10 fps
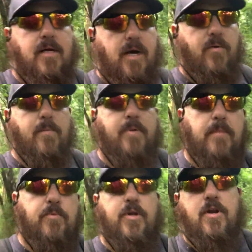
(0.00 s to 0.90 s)
I want
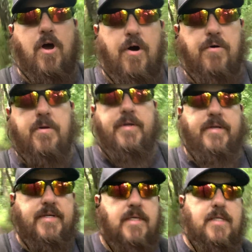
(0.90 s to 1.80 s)
people to know
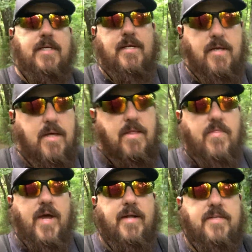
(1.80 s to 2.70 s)

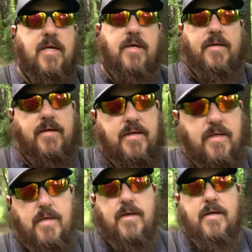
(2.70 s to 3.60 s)
that
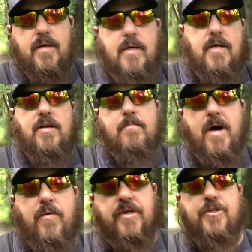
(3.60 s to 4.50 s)
no
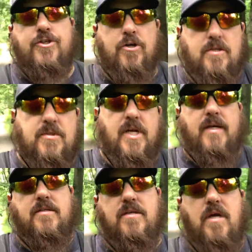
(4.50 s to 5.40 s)
matter what your
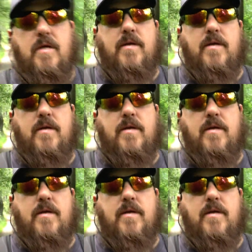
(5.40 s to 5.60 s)
circumstances,